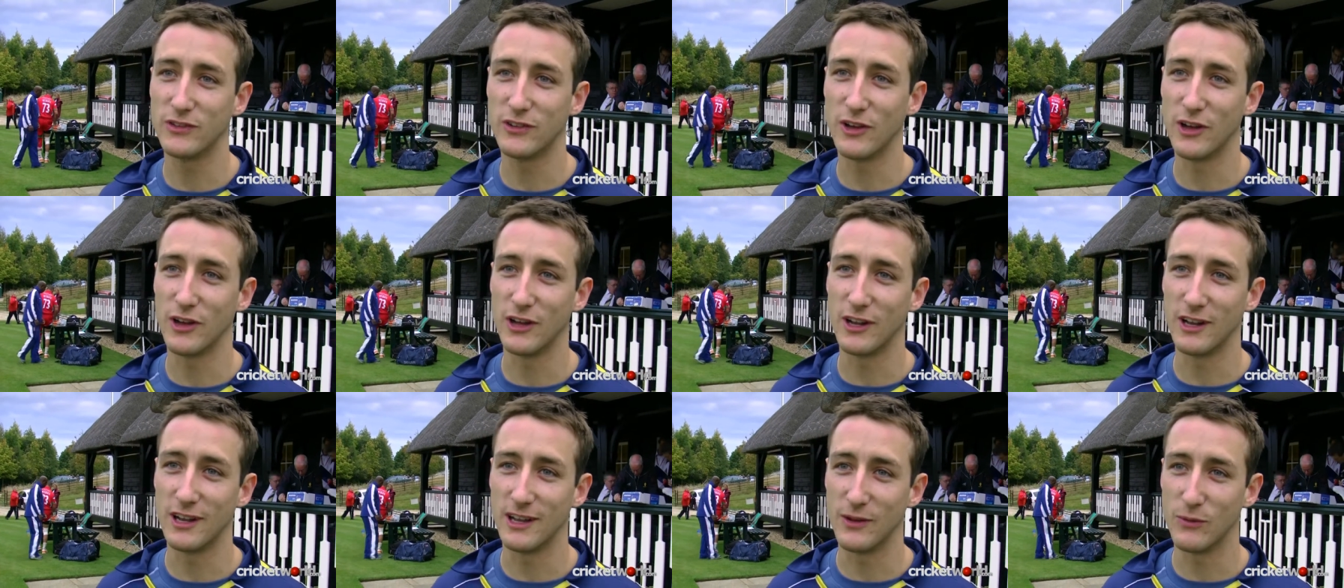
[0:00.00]

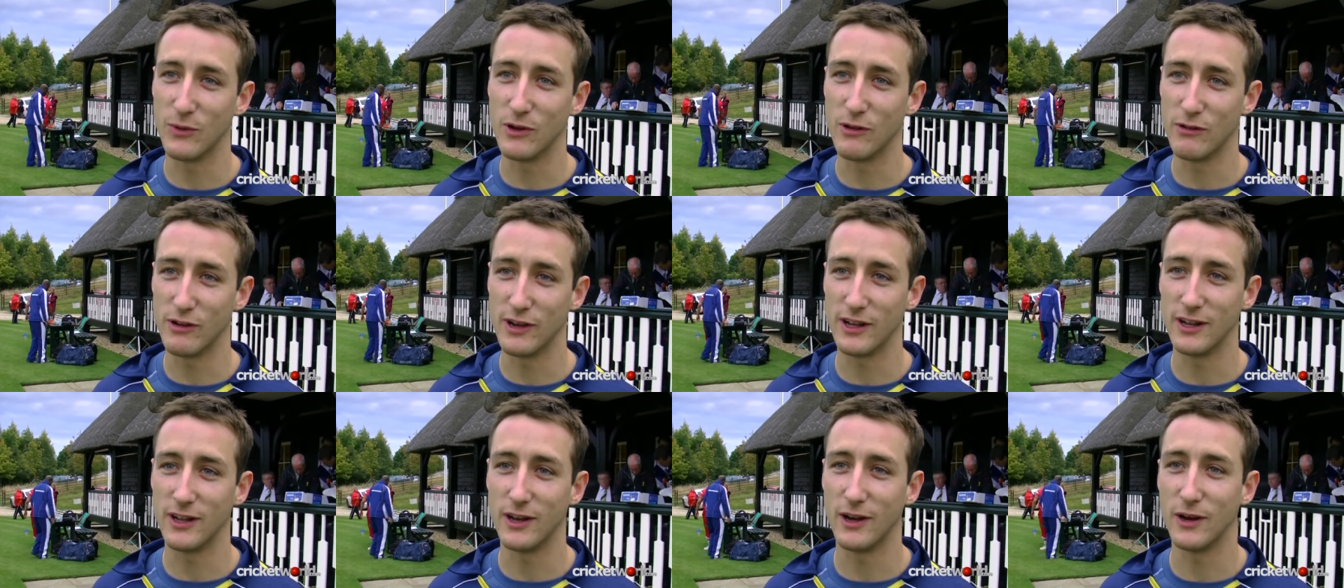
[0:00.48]
Certainly, it
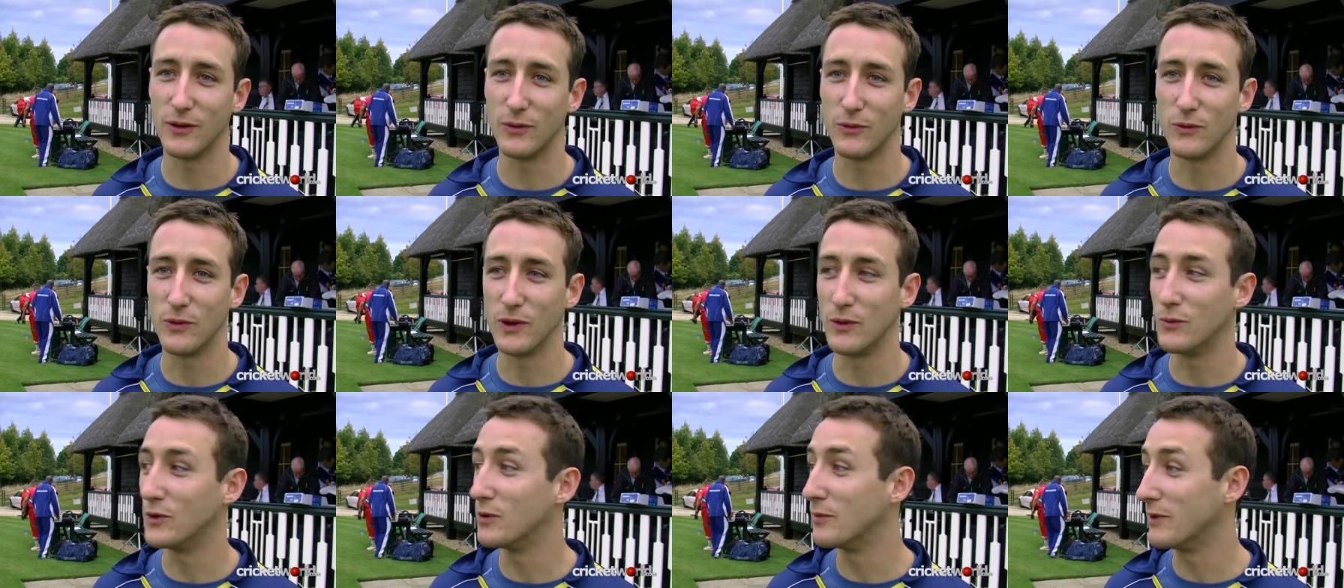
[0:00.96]
would have
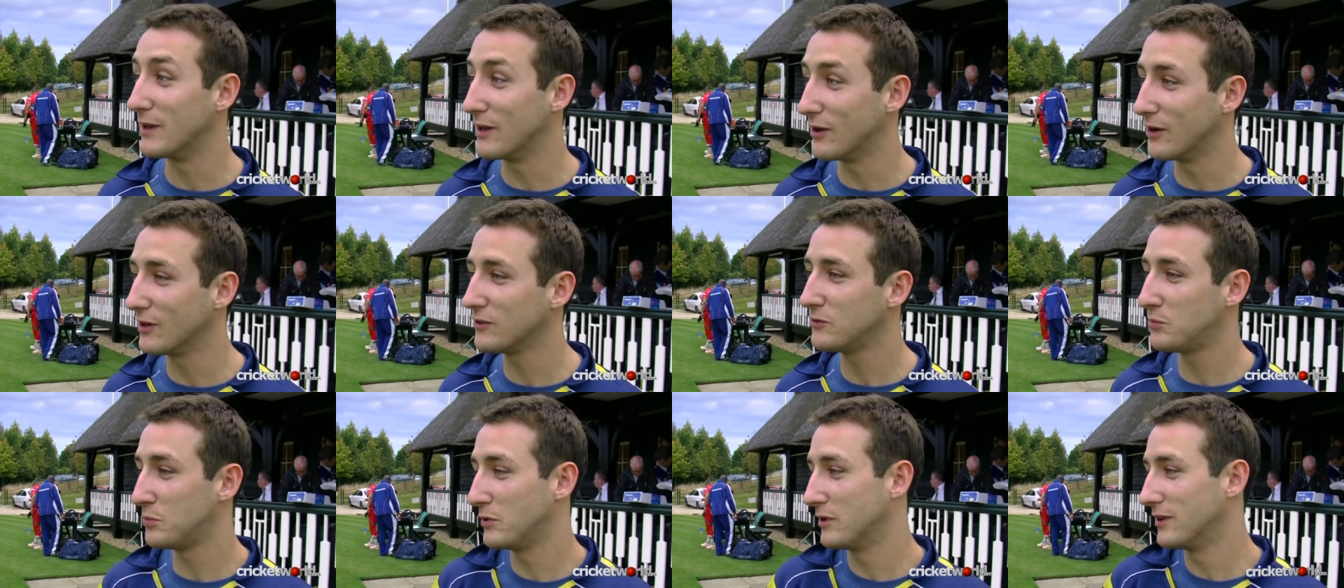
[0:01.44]
been
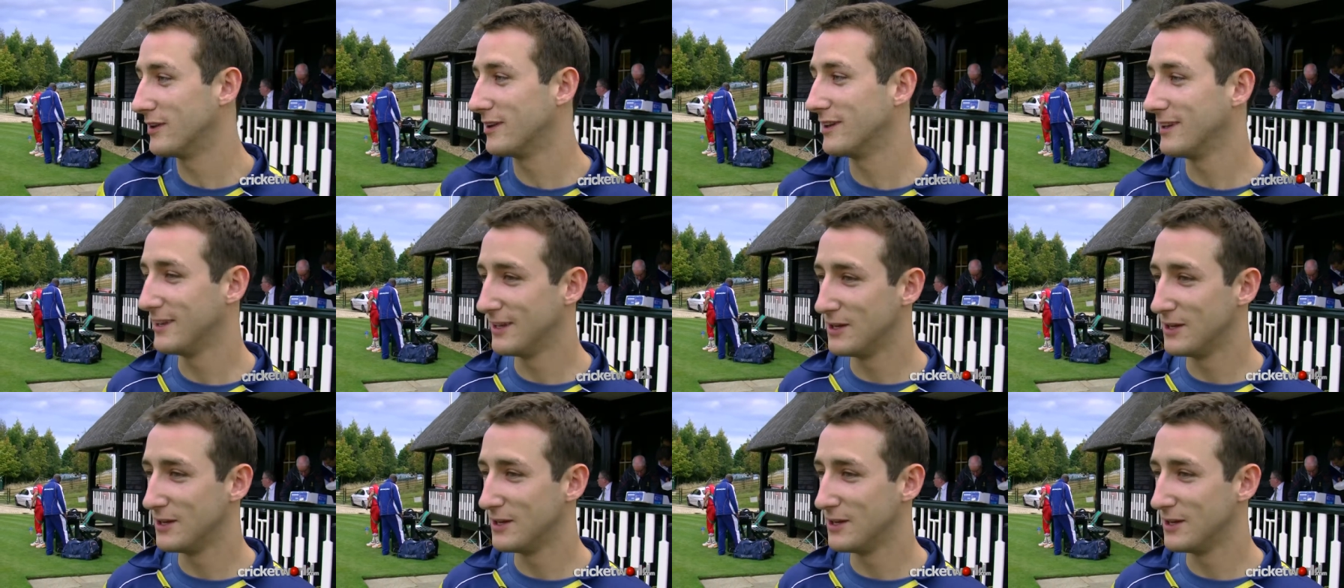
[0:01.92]
nice, but